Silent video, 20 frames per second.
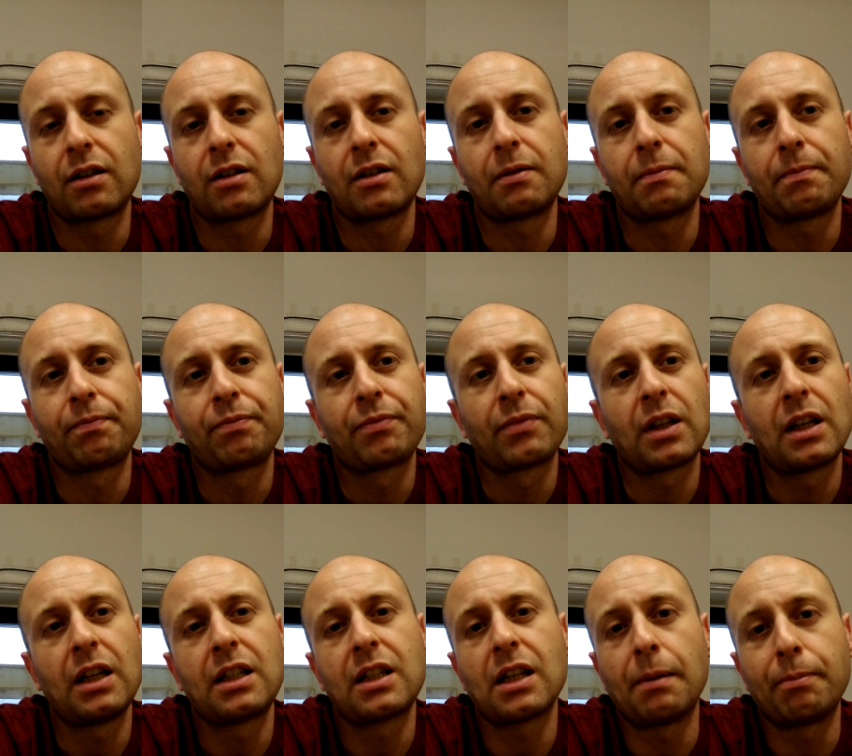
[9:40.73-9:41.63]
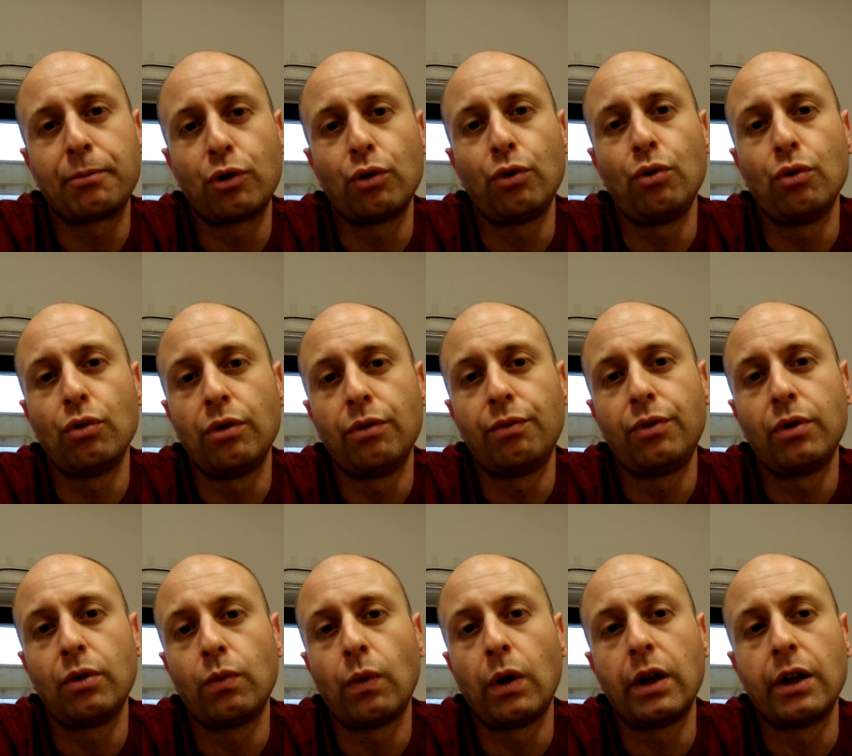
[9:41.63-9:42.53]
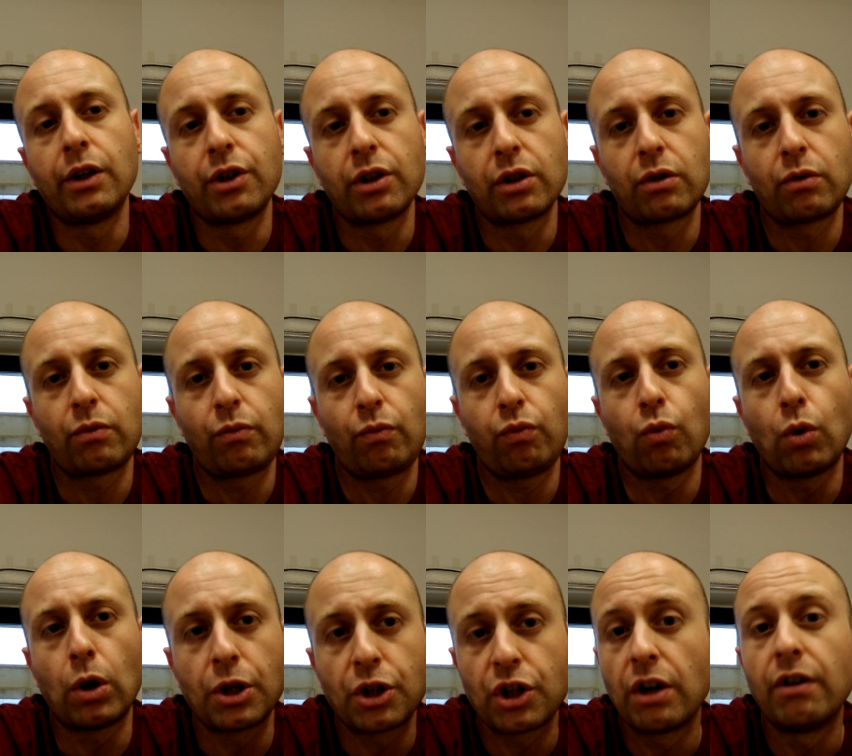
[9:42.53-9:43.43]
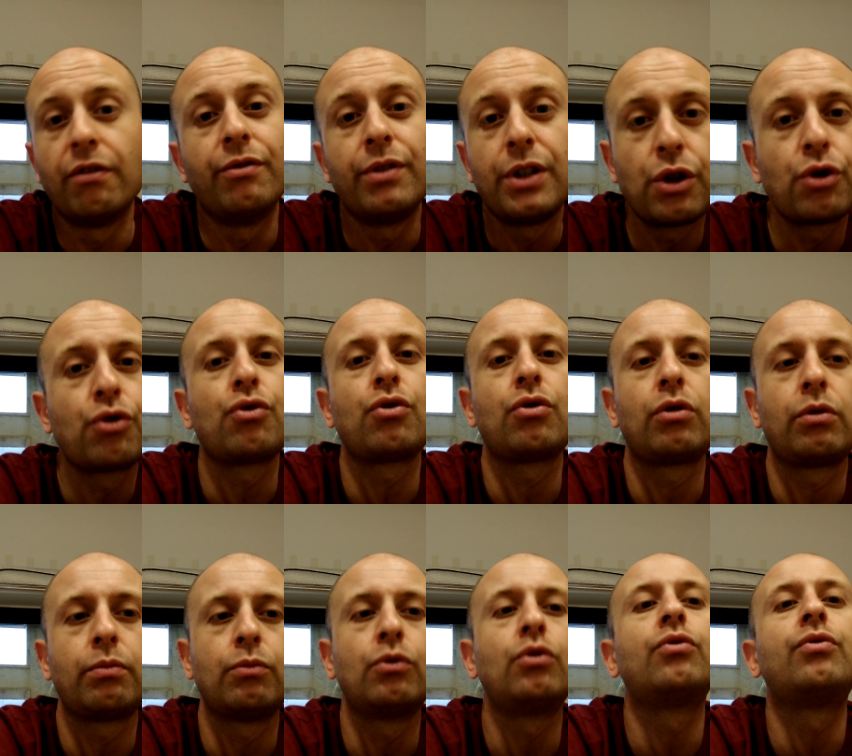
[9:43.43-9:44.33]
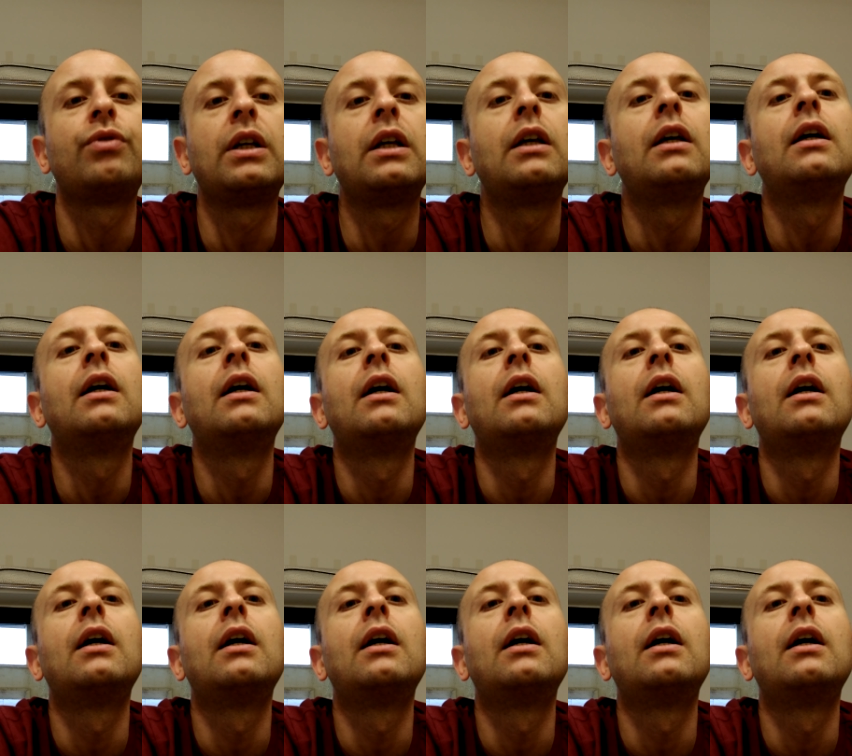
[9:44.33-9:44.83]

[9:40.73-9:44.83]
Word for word: Um, it's up to you if you wanna just watch a visual movie